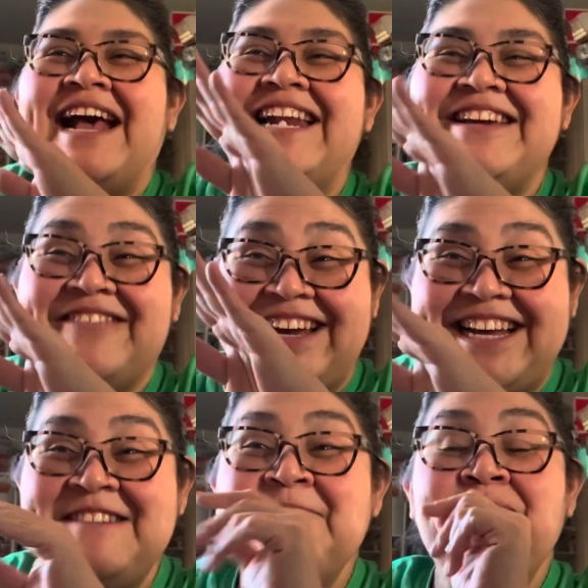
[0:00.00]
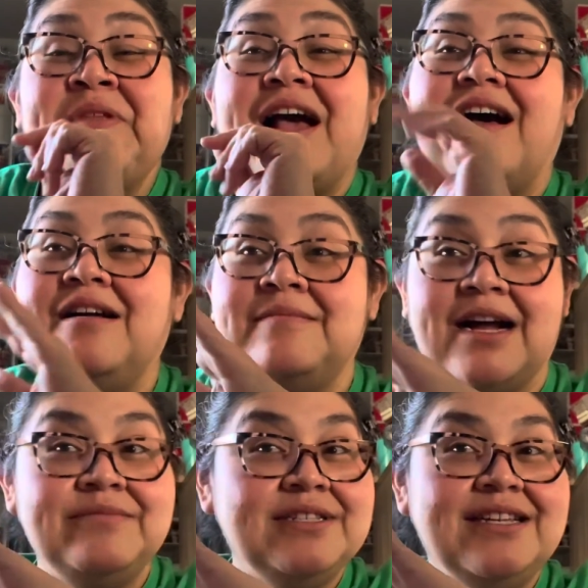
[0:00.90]
anyway, um,
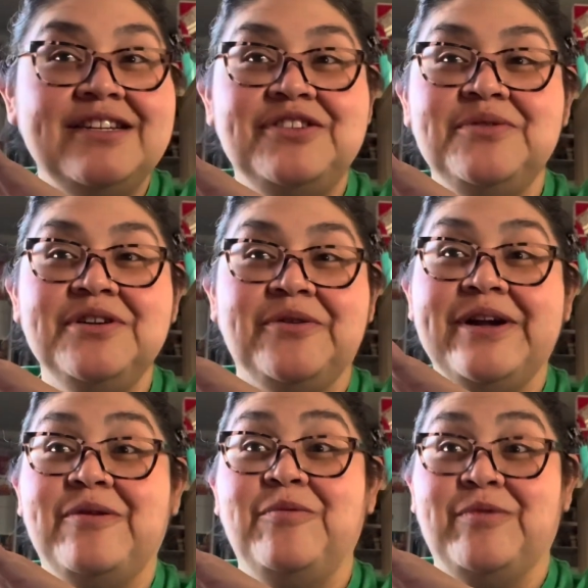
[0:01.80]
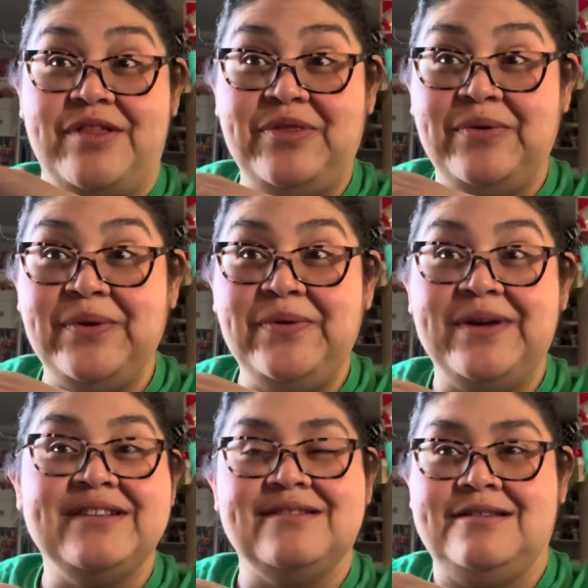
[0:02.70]
I'm just gonna do a quick run through.
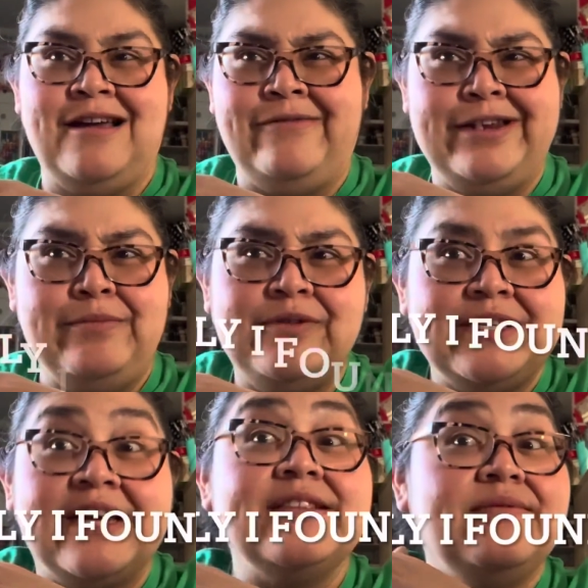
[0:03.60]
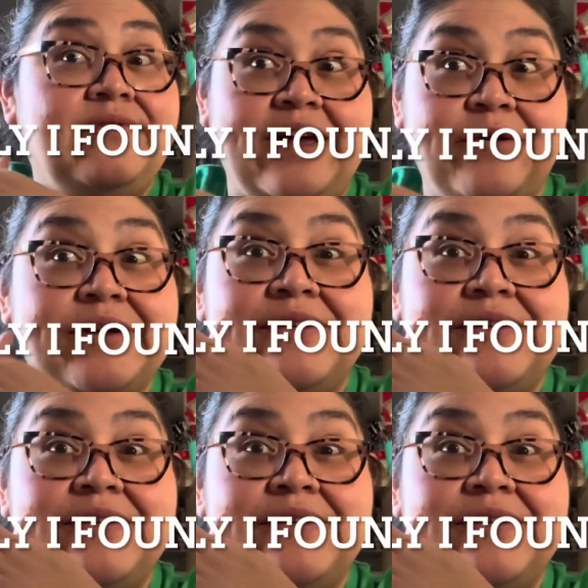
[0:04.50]
It doesn't have any music. It's very,